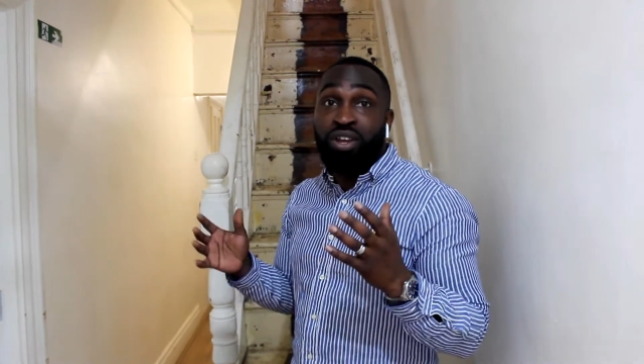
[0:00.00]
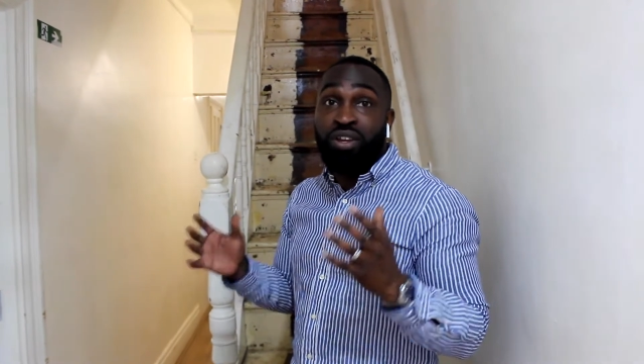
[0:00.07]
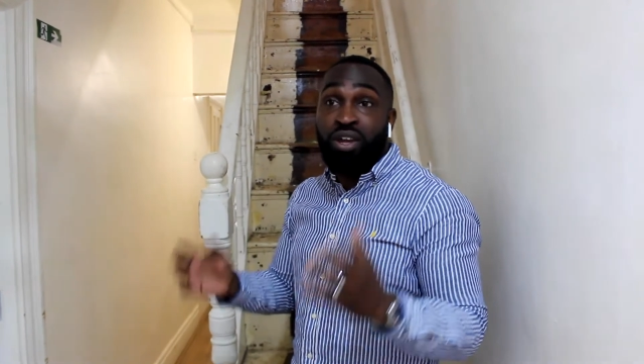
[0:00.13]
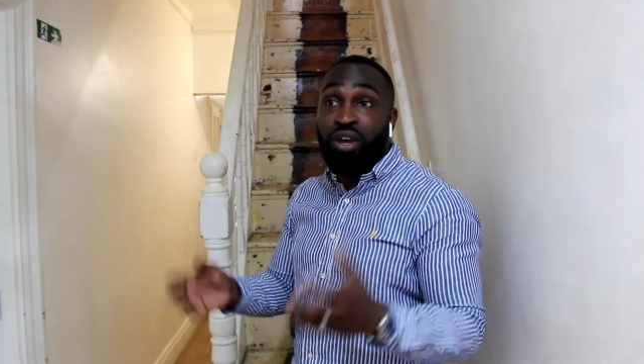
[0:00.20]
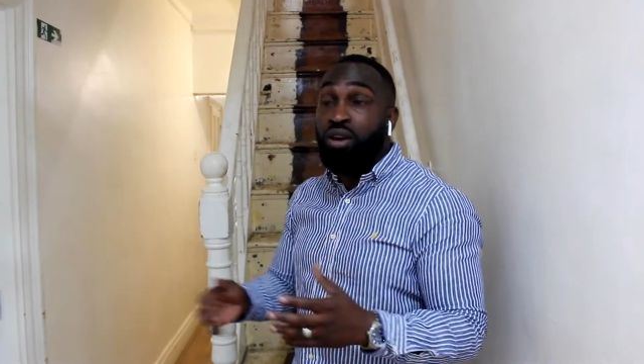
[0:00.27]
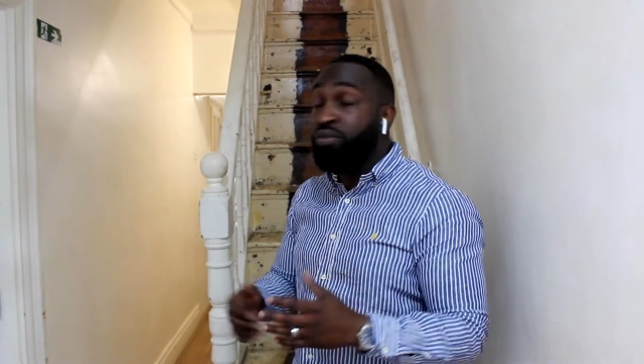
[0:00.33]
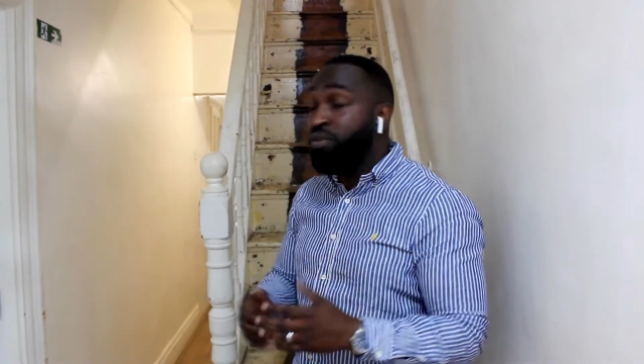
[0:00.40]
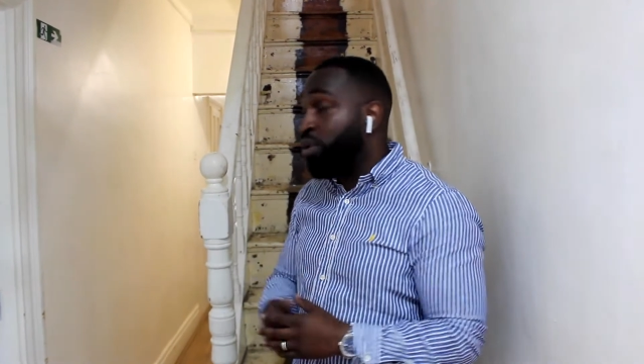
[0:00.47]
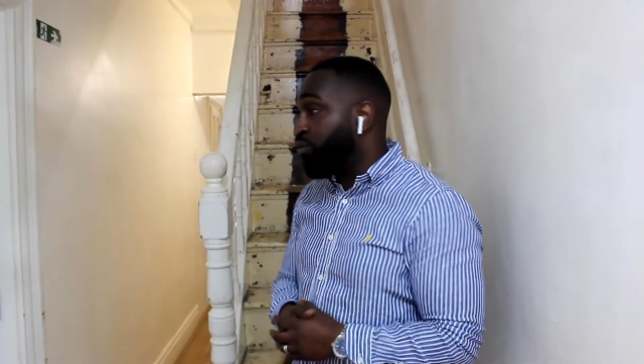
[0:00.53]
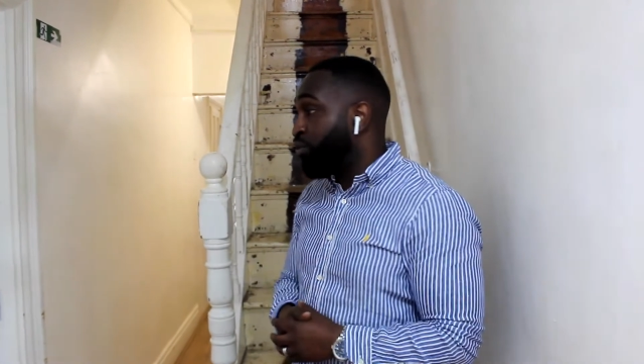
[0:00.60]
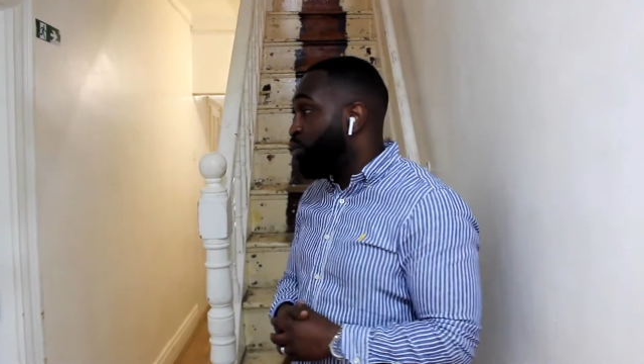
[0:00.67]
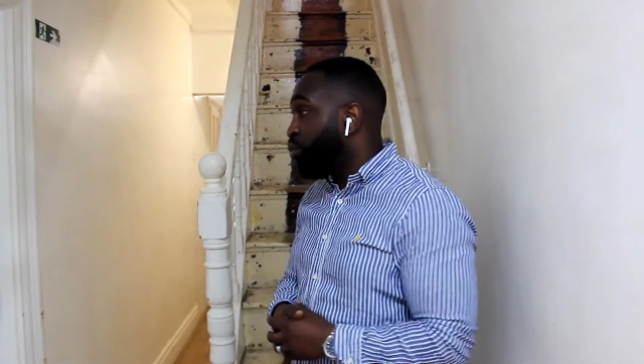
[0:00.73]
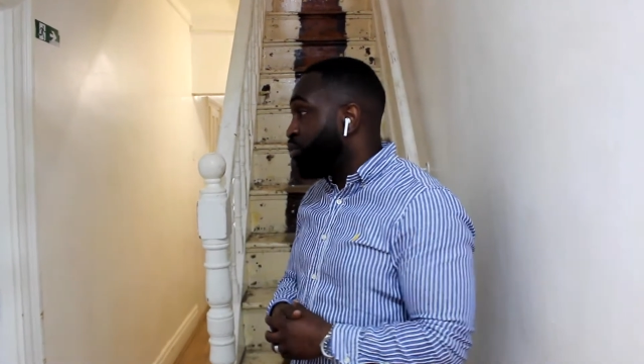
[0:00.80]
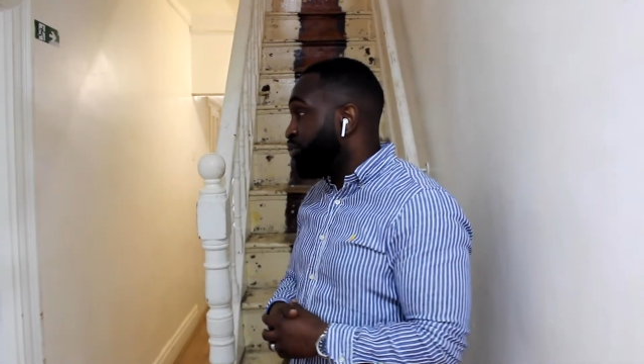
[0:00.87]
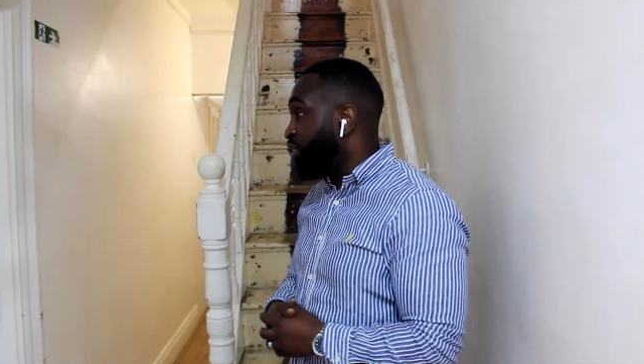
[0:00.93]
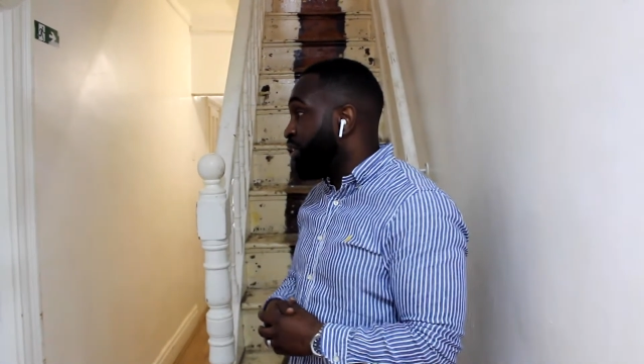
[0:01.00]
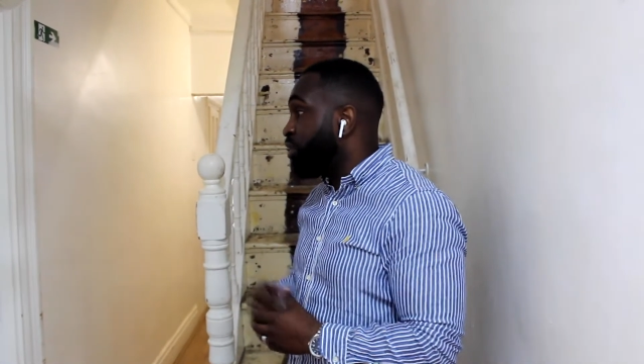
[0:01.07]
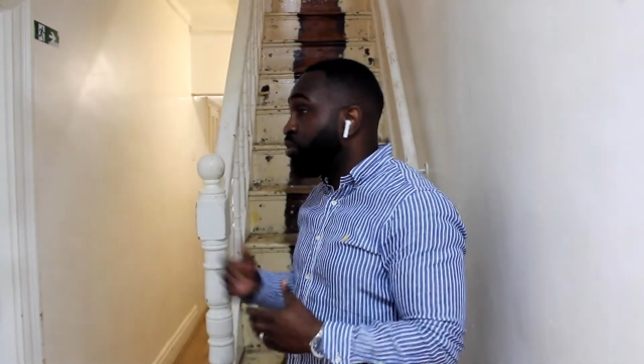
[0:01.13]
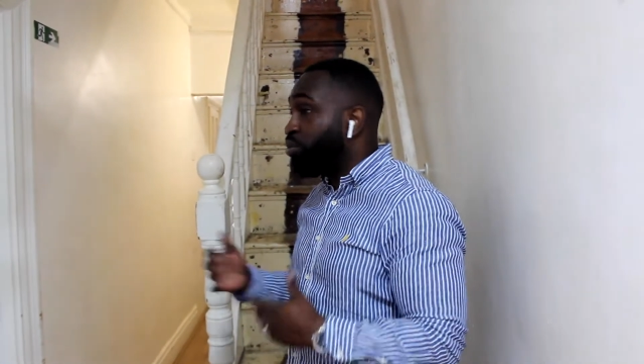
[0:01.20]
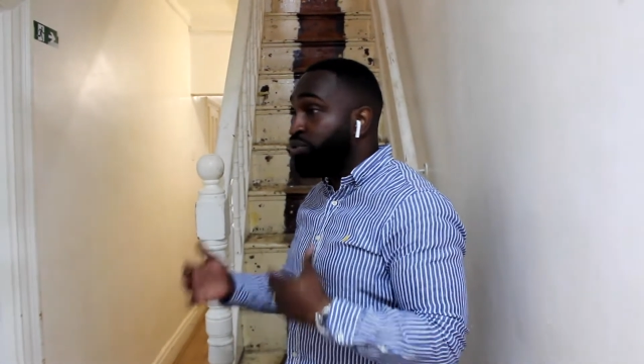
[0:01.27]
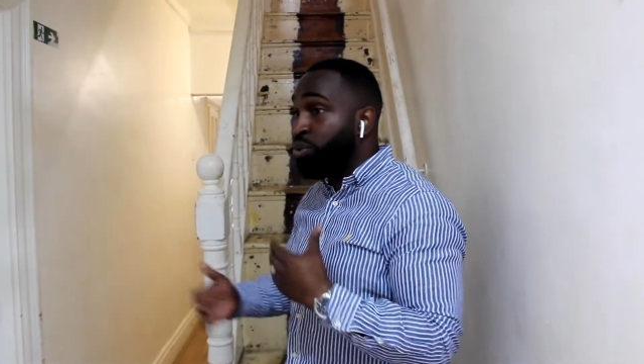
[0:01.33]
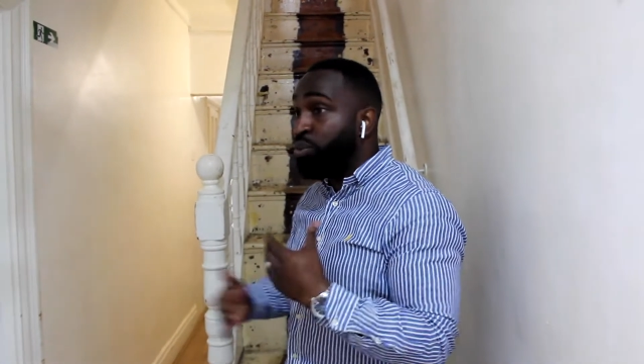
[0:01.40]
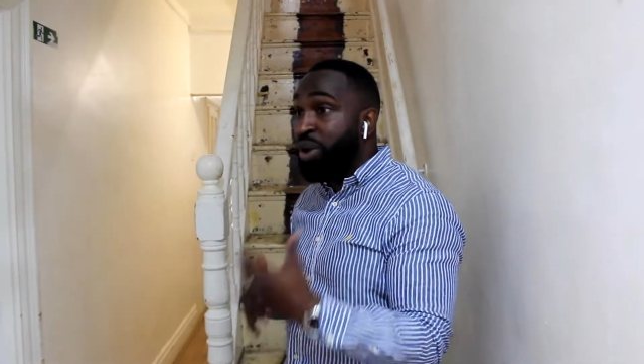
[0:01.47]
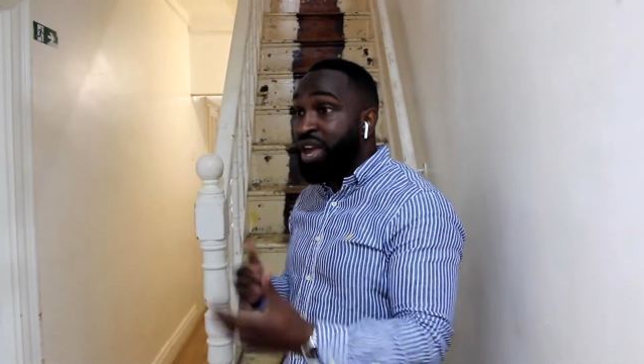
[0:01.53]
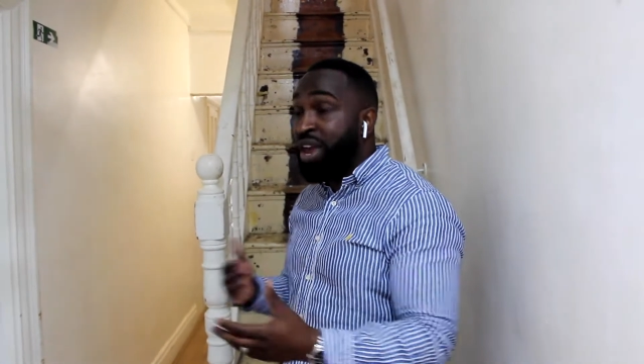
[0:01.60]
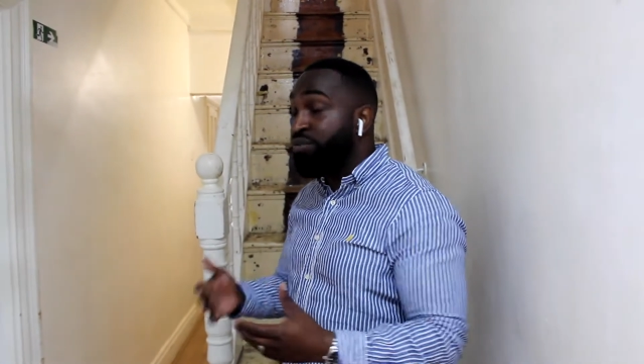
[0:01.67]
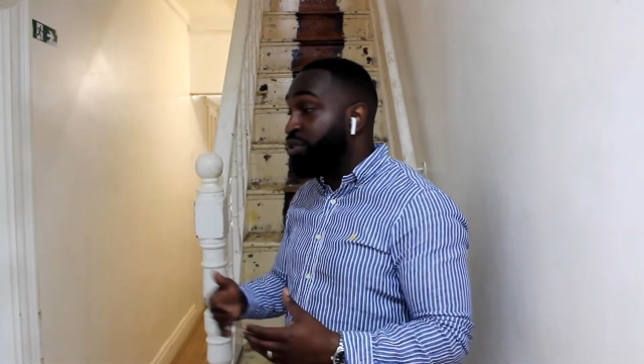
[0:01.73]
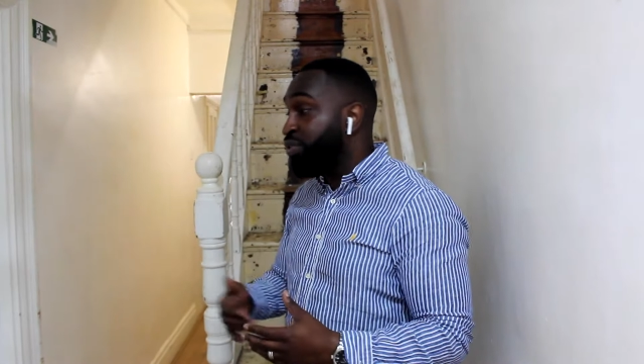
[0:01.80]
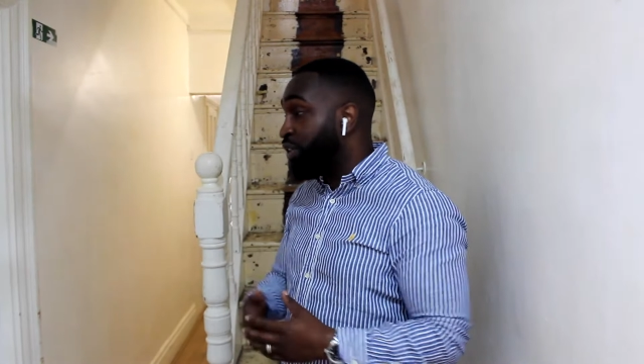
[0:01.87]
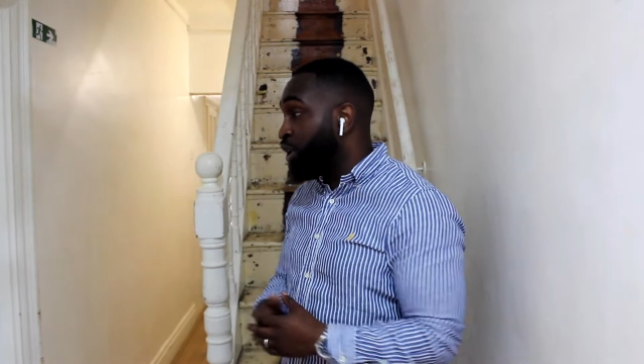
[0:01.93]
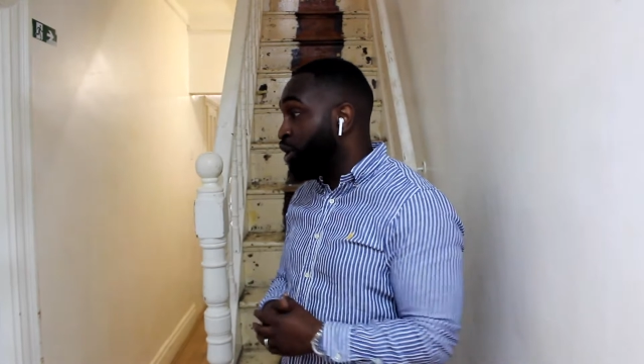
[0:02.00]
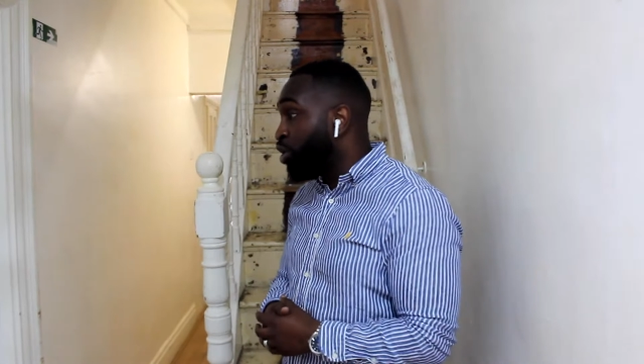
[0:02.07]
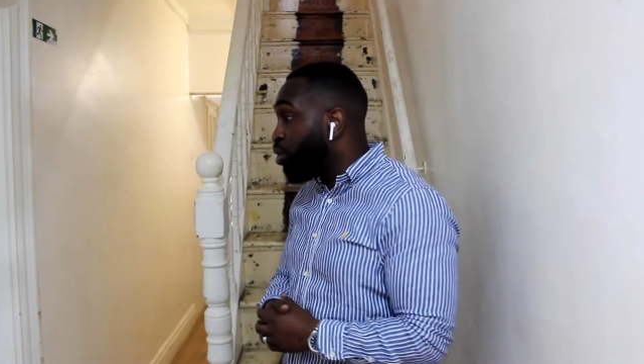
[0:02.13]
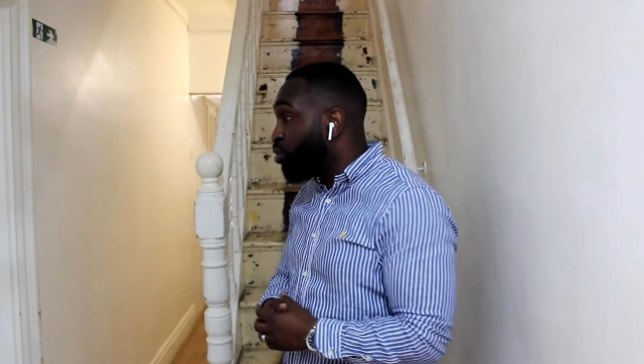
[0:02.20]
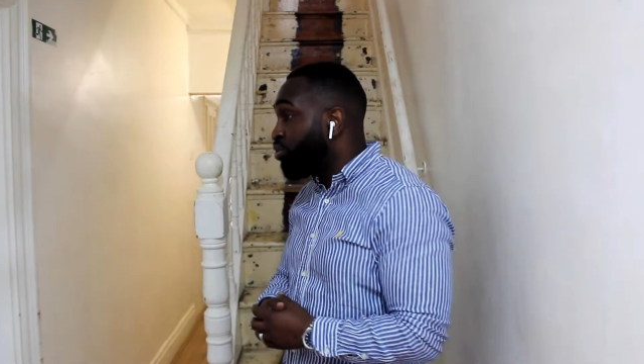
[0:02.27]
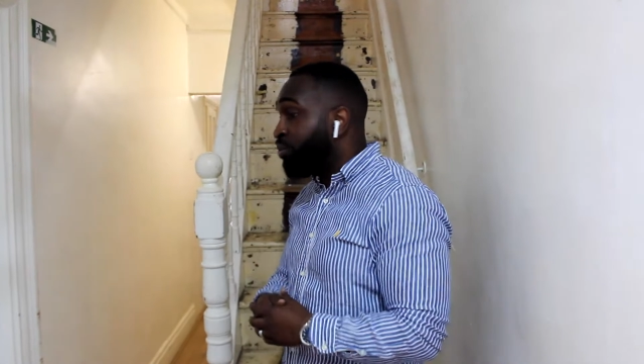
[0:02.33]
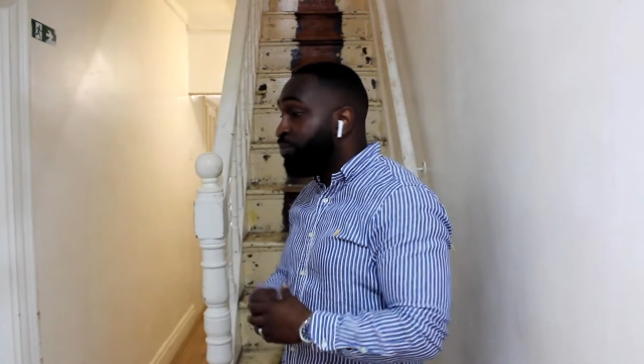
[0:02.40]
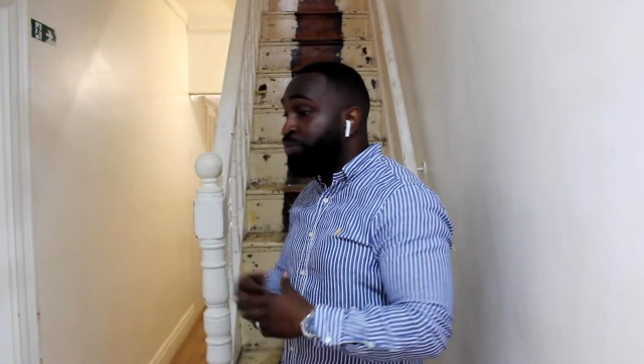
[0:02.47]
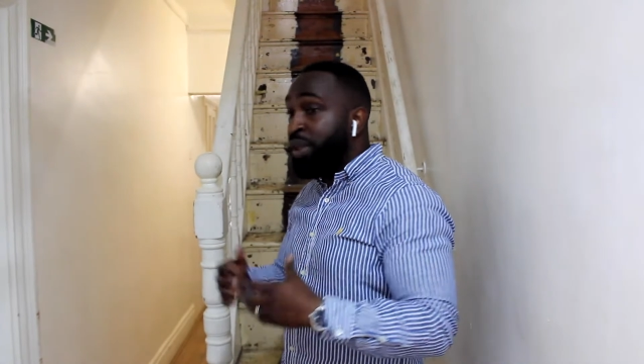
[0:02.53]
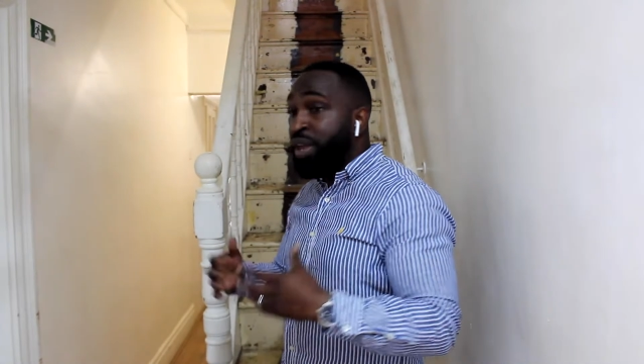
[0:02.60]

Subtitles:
and of course he knows the way everything goes.